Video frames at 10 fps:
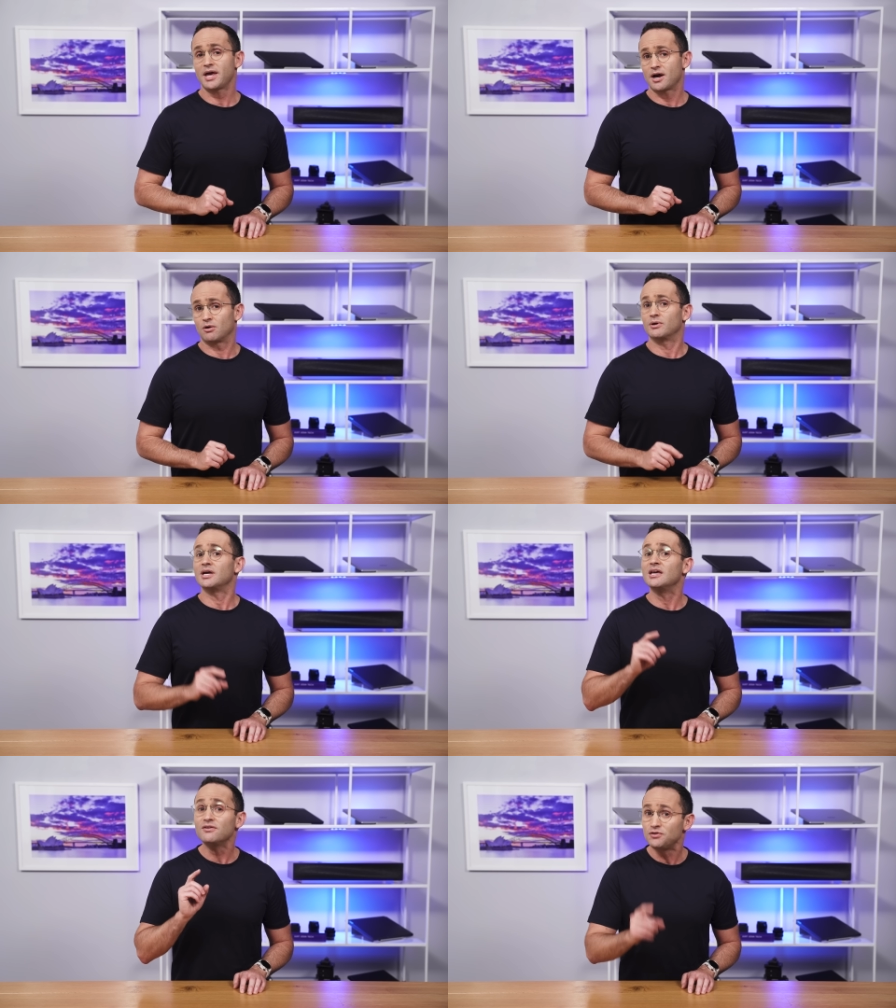now,
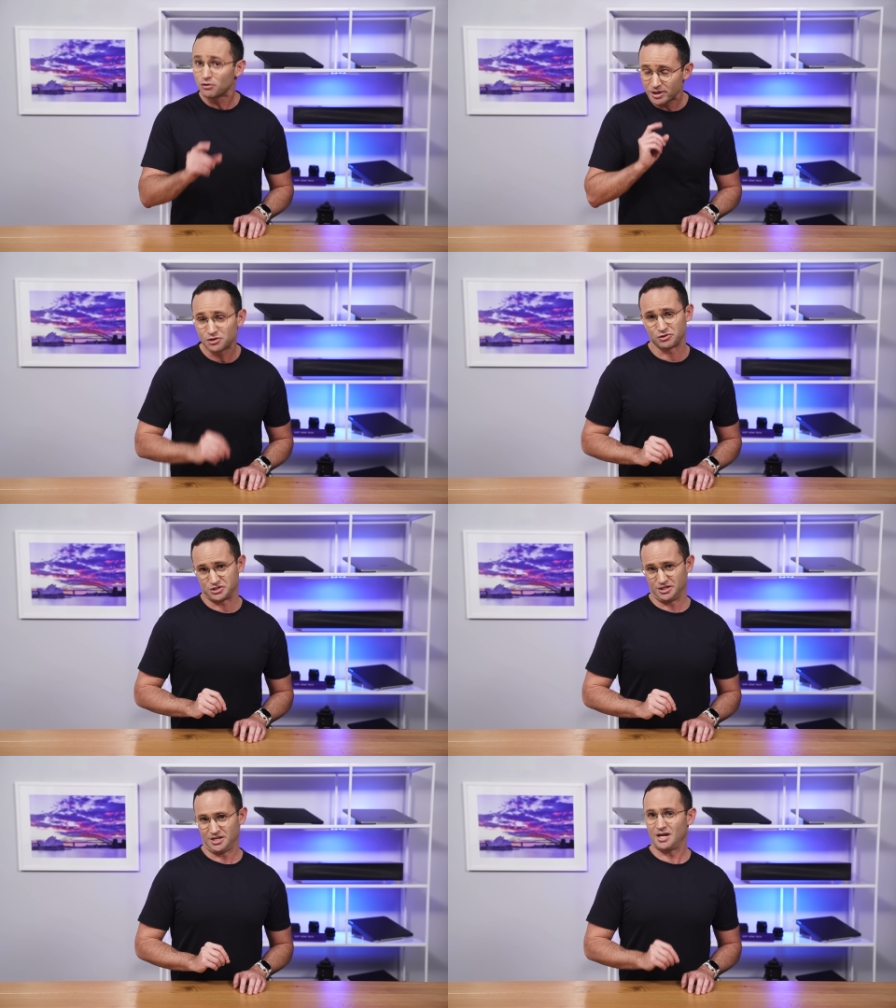if you're
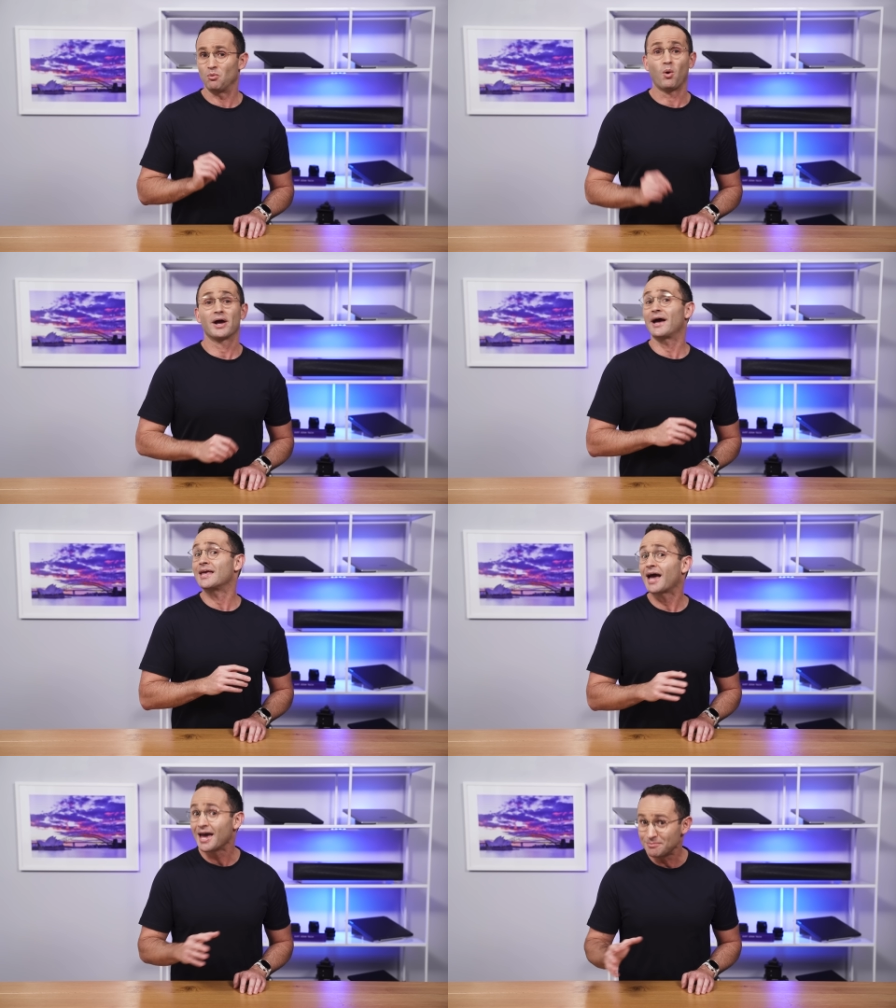interested in why
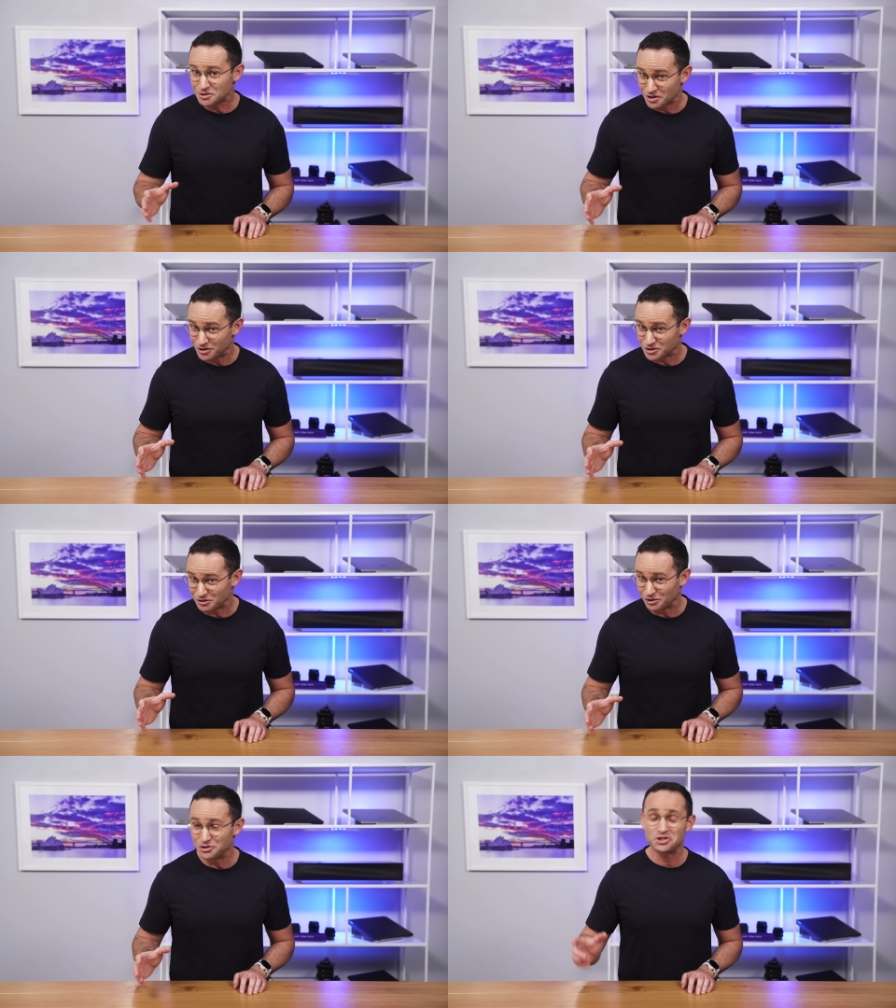I came to those
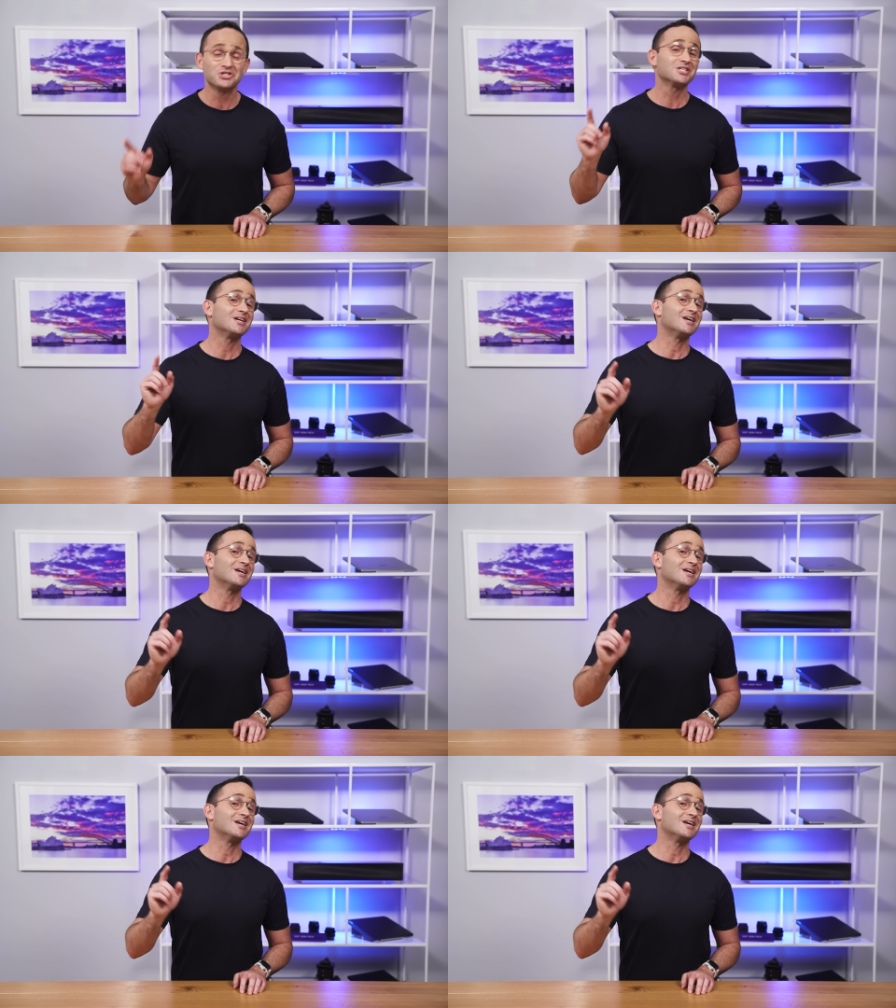conclusions,